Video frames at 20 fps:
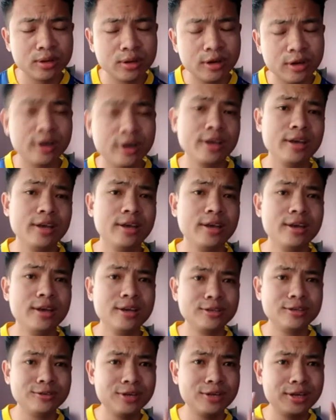Okay,
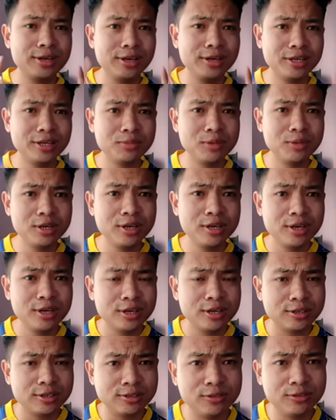today let me
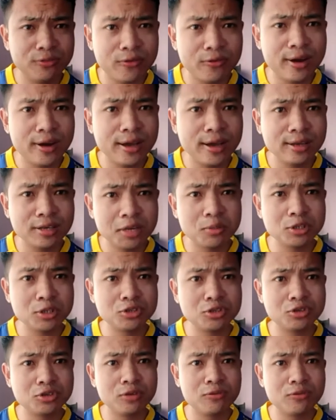define
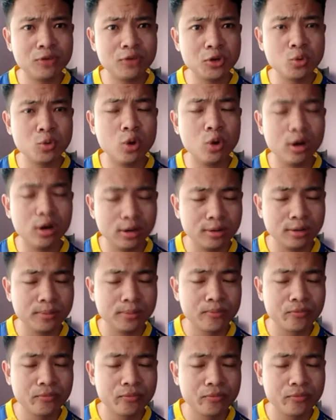chemistry for you all.